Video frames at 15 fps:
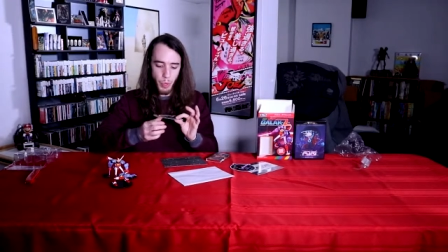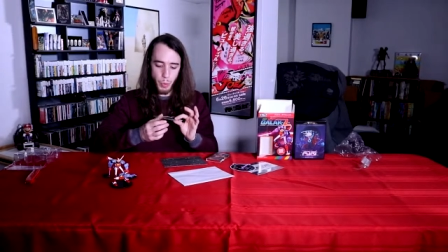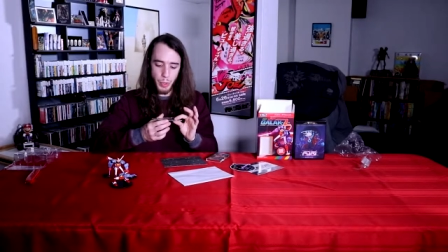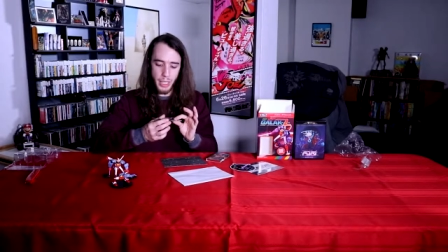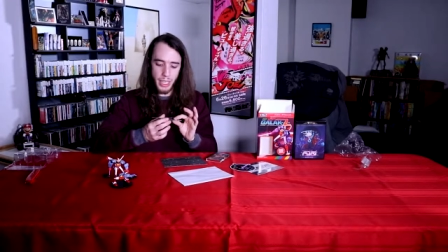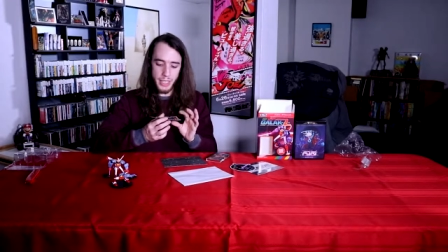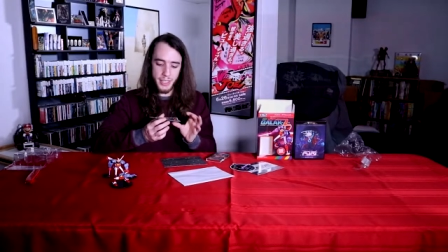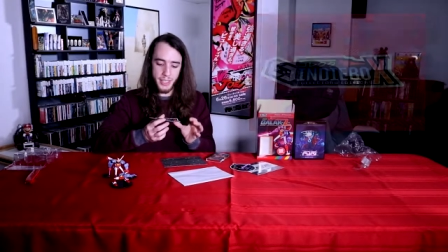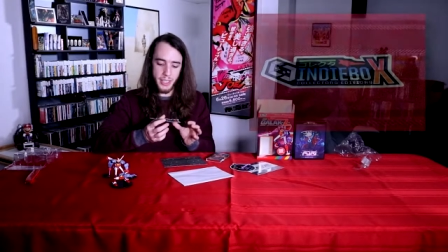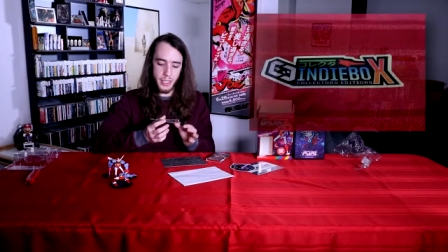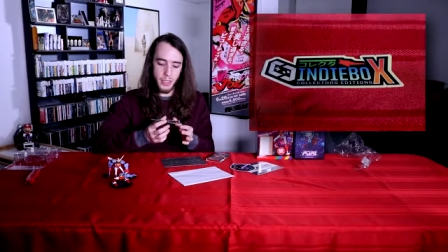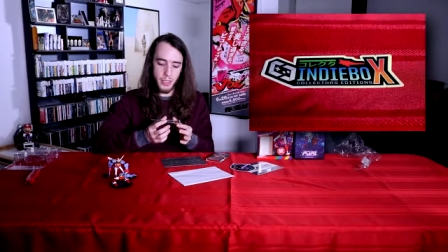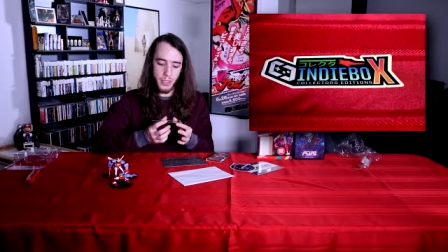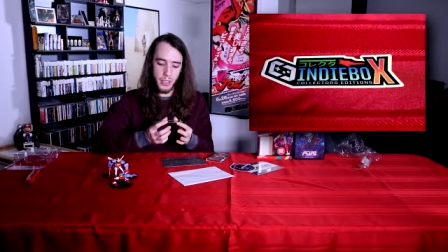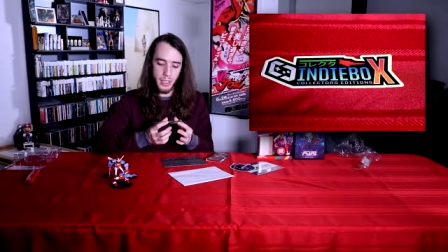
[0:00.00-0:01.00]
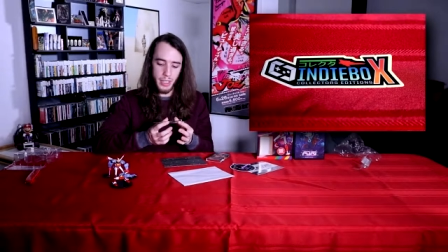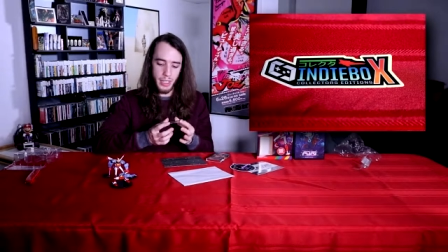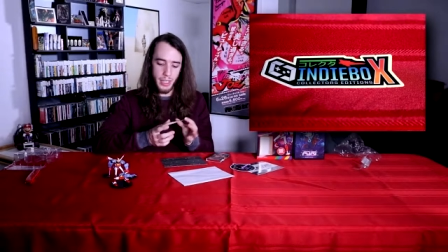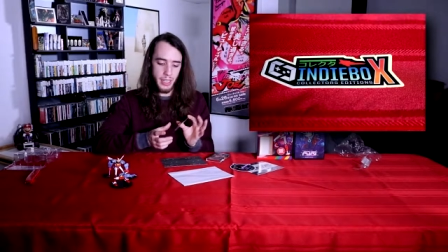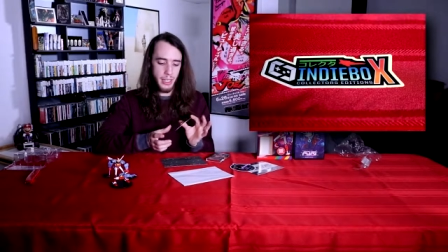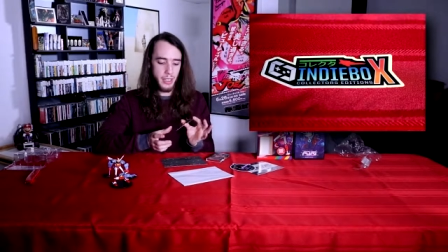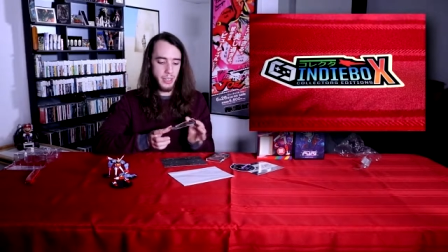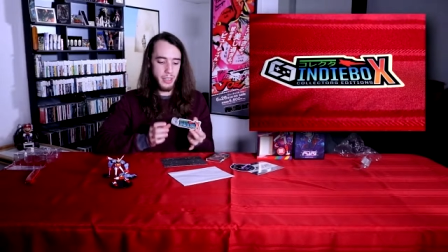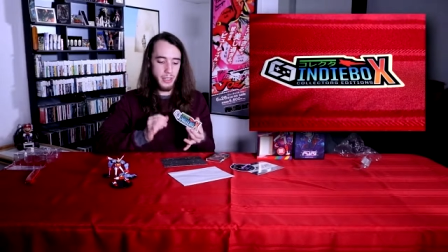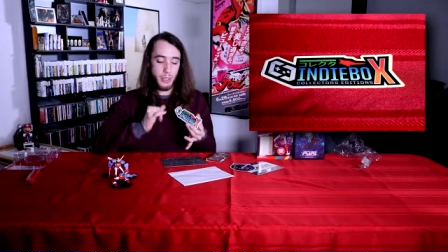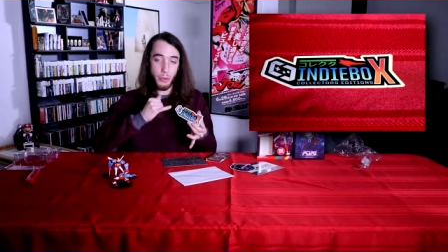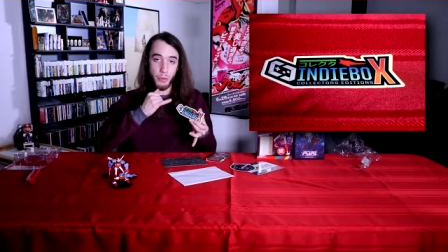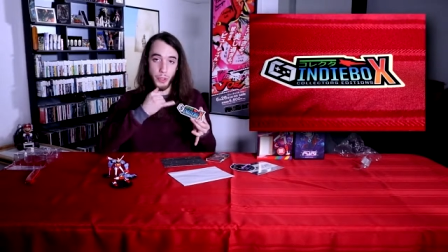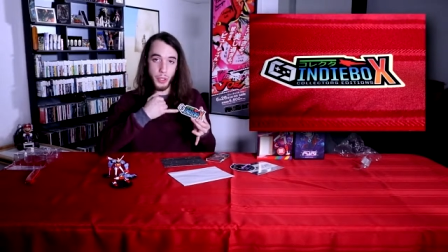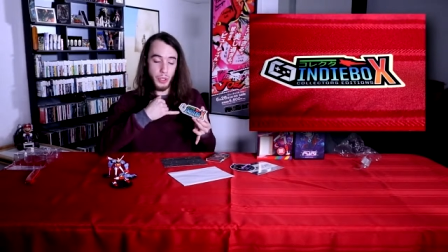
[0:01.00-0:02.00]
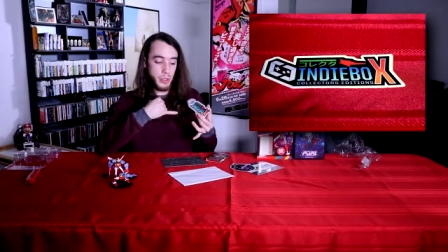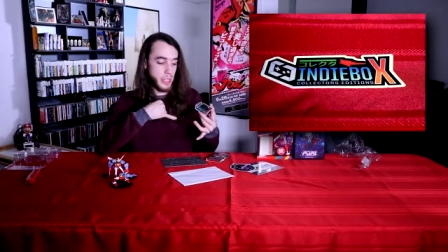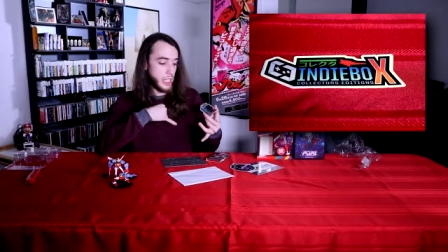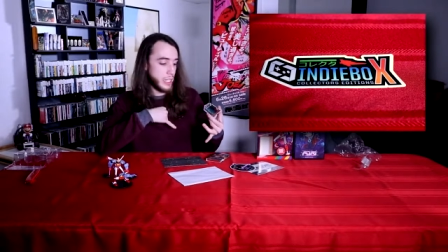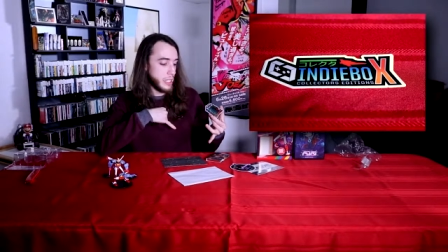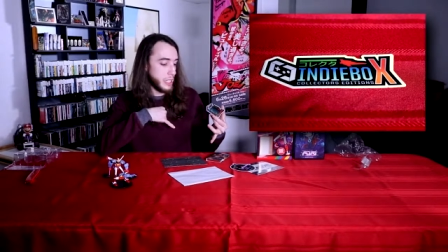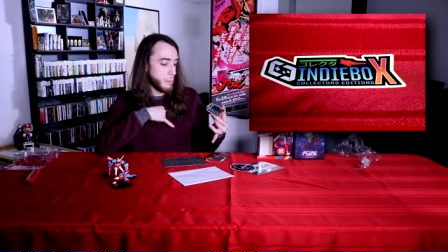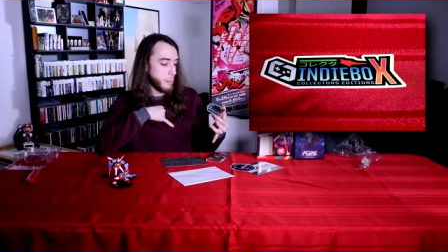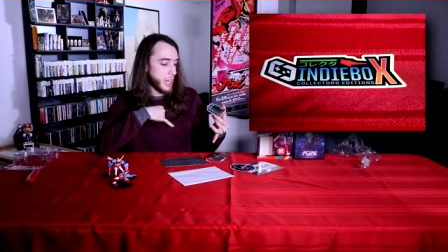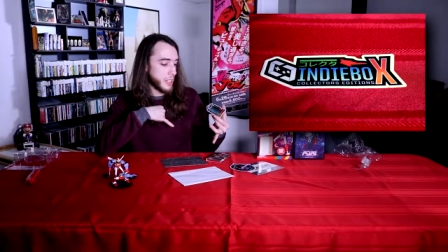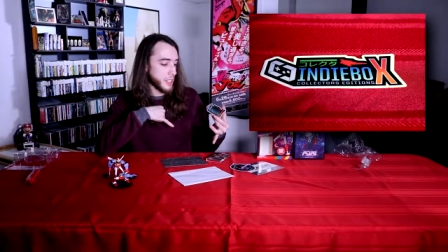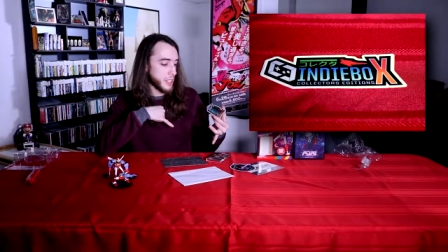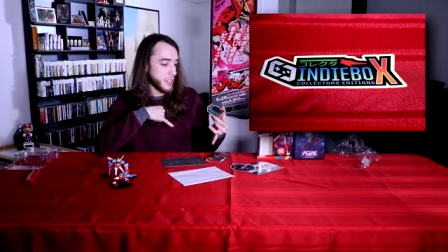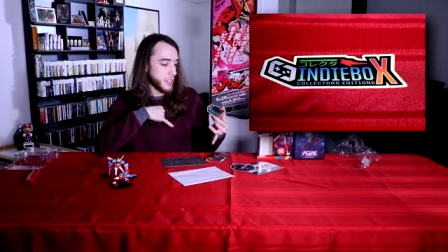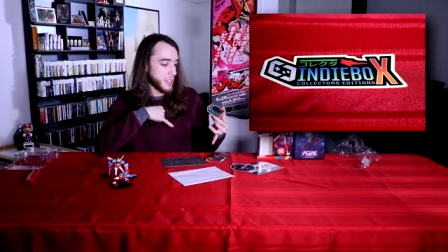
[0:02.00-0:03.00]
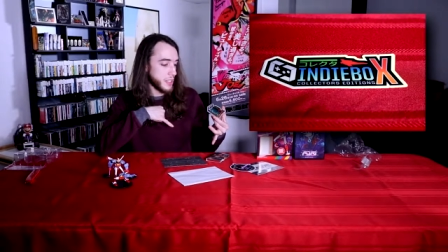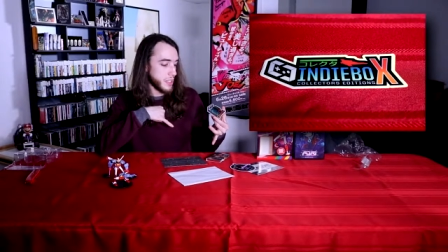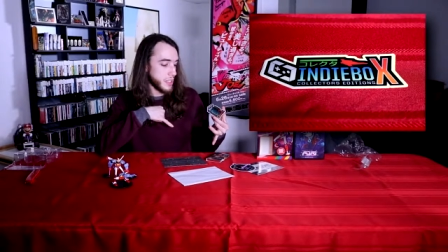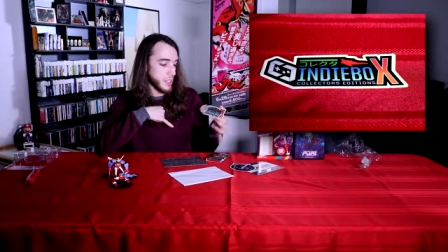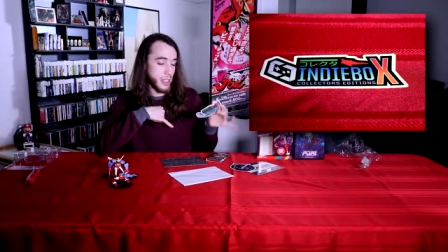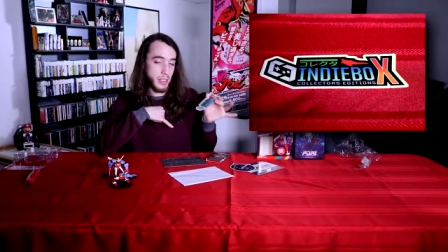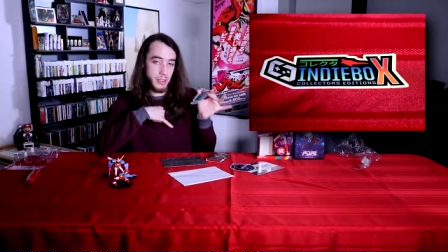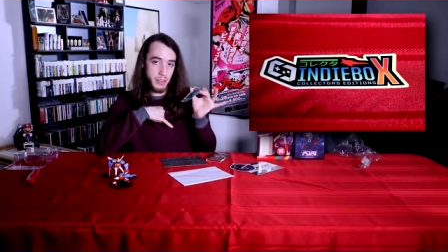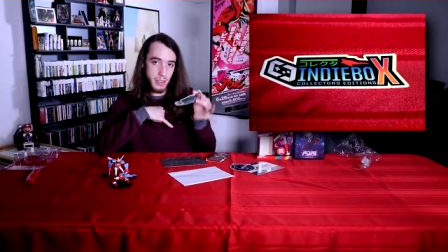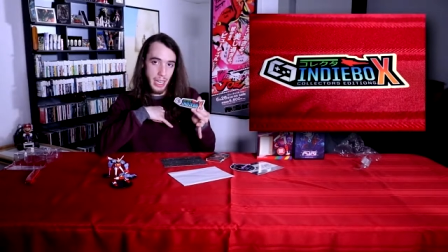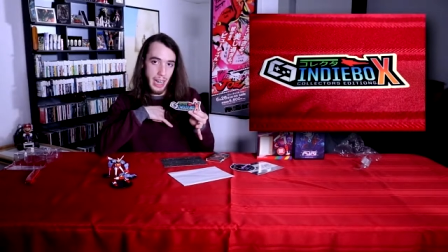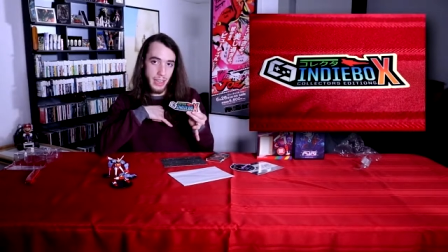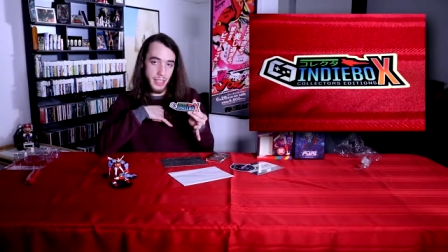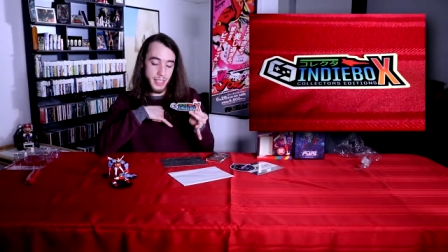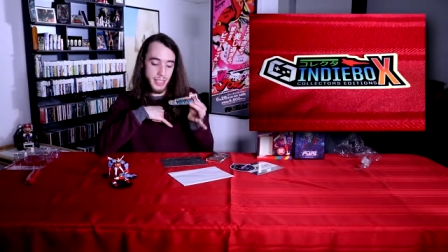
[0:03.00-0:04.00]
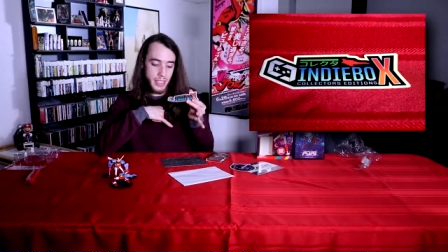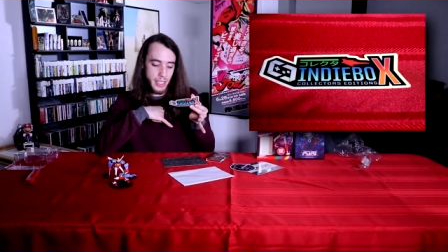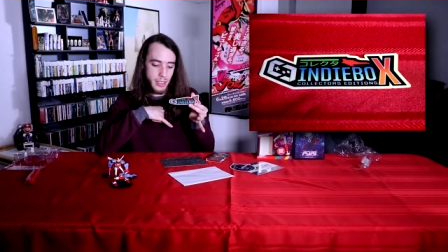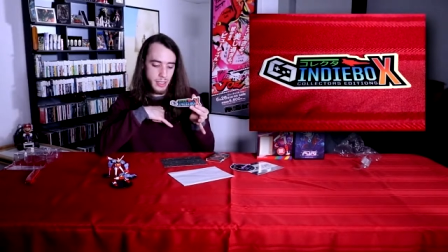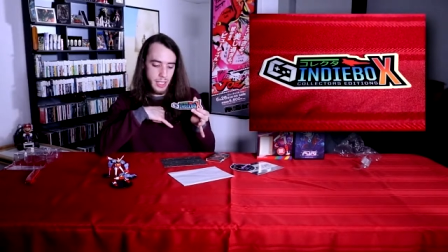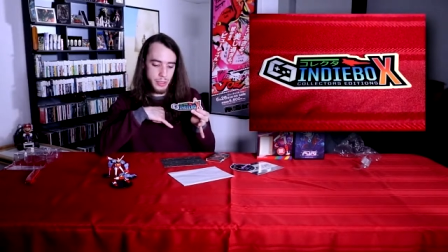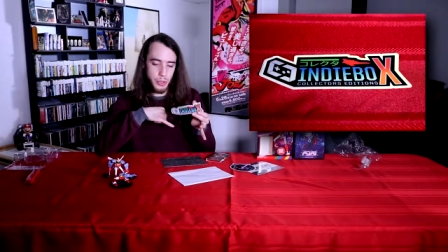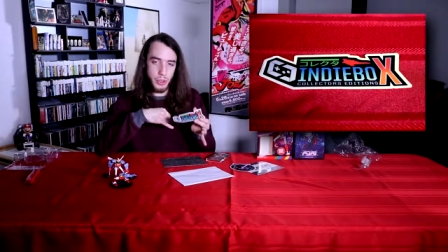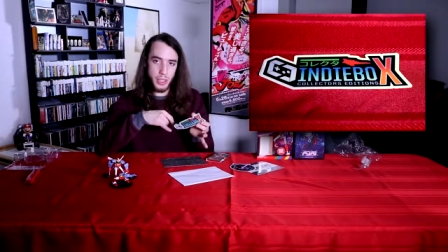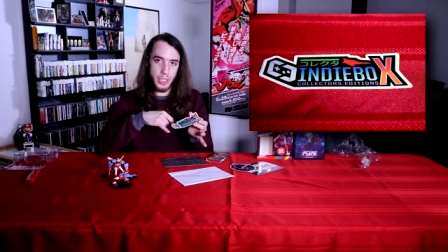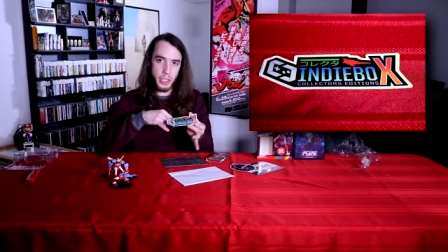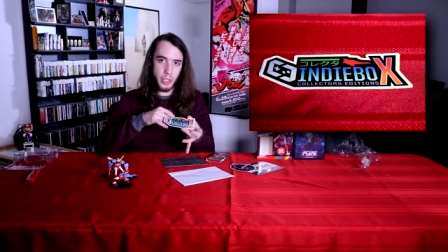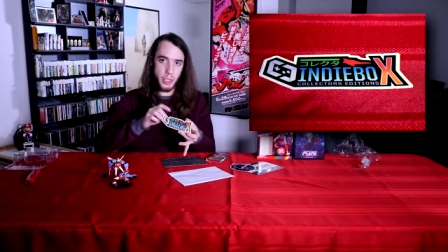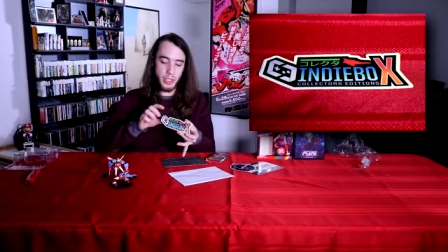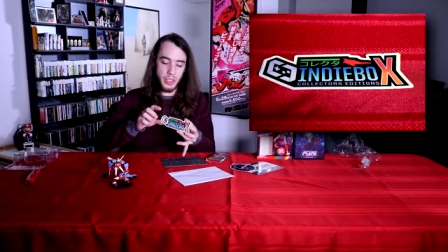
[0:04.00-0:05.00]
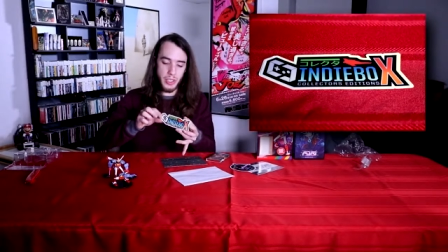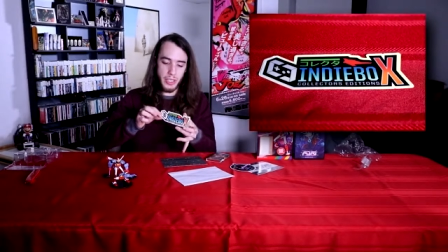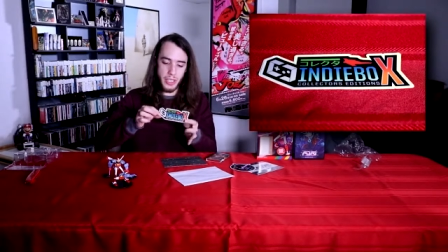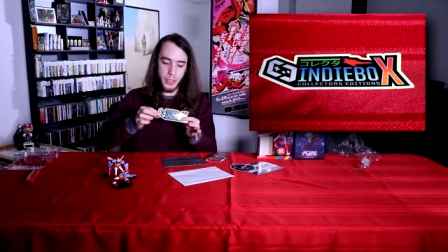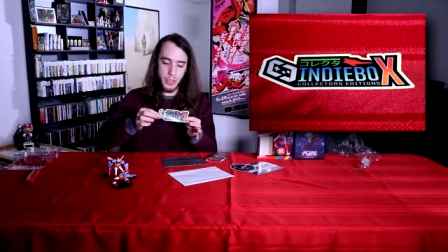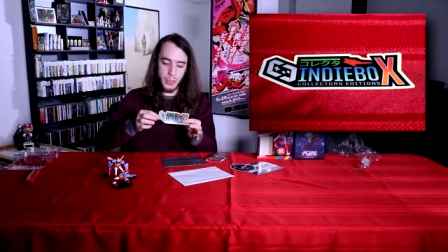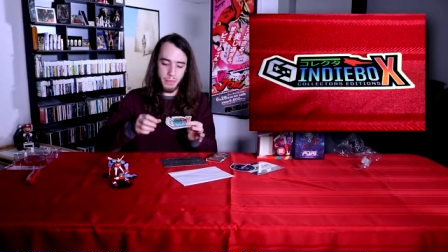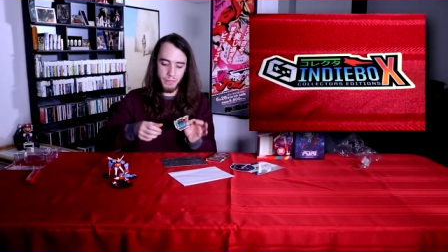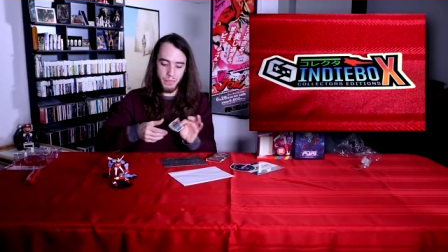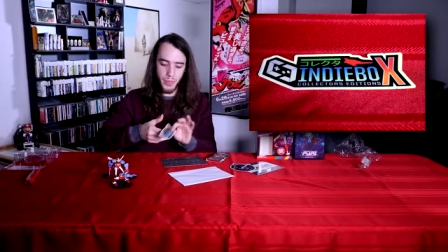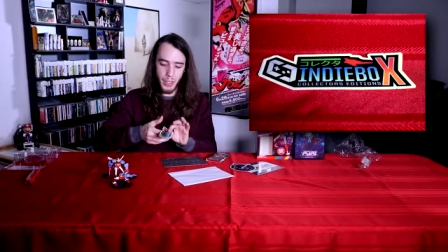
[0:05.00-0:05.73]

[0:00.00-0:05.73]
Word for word: We got a sticker. The official IndieBox Galak-Z Collector's Edition sticker,